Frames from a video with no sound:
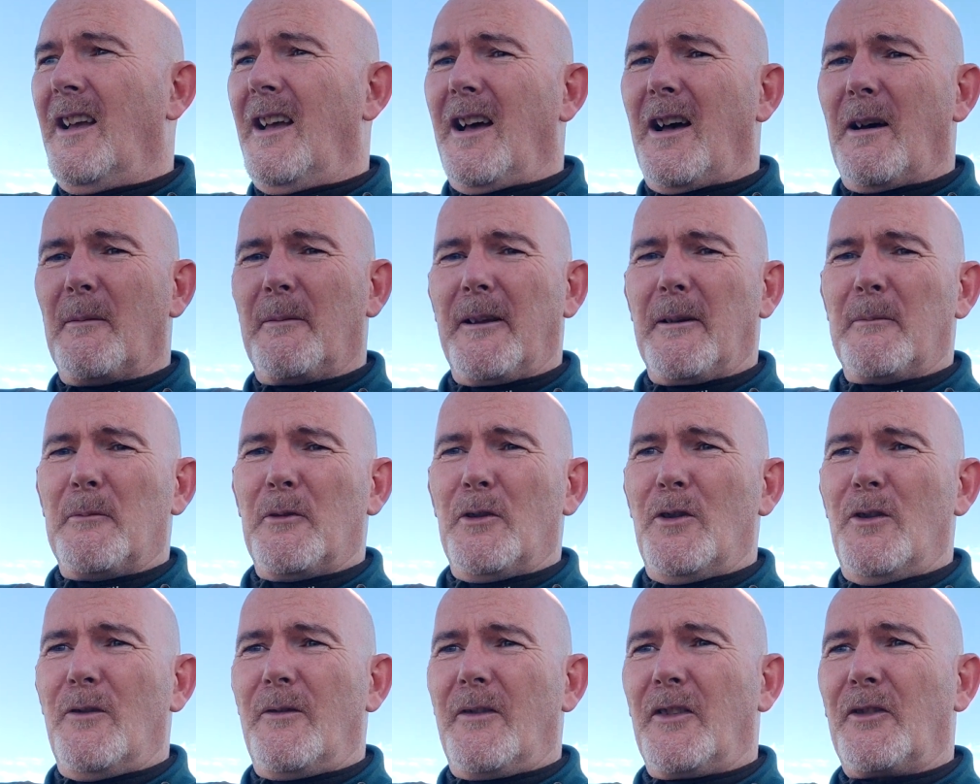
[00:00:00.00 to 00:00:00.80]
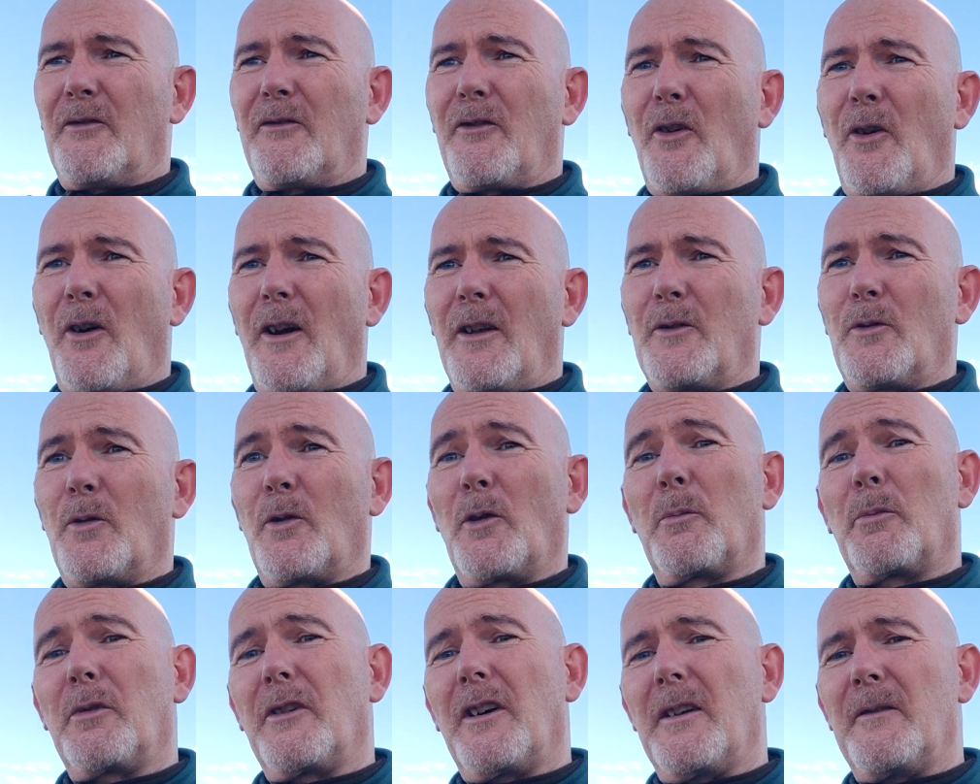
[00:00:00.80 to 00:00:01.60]
I better move, it's frightened all the
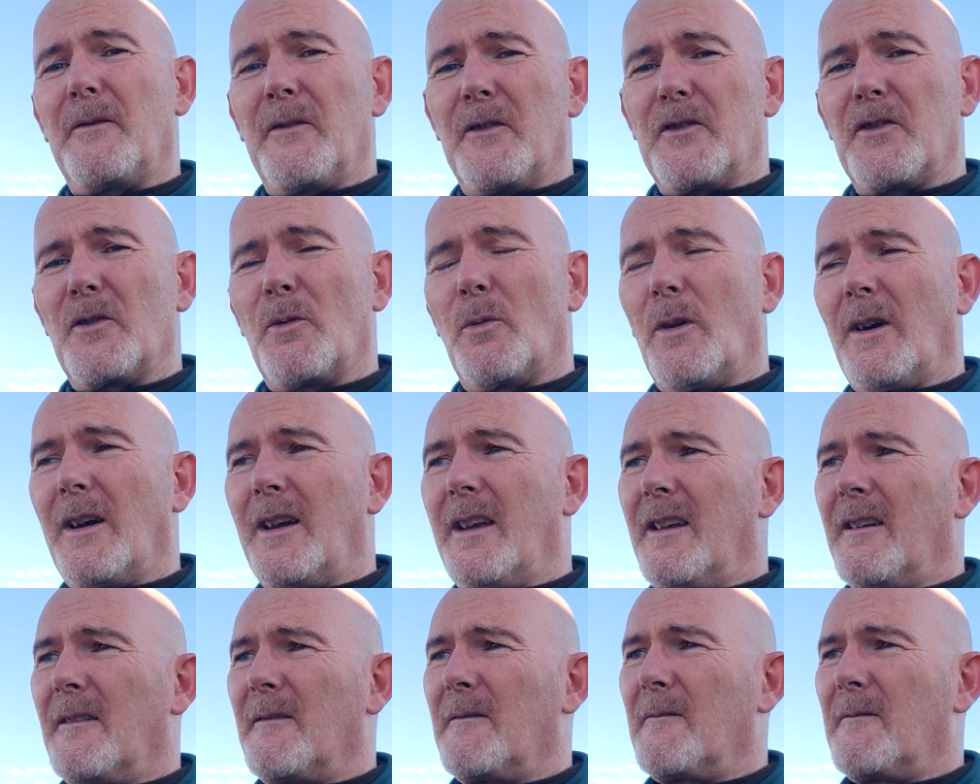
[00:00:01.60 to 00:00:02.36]
prey fish away.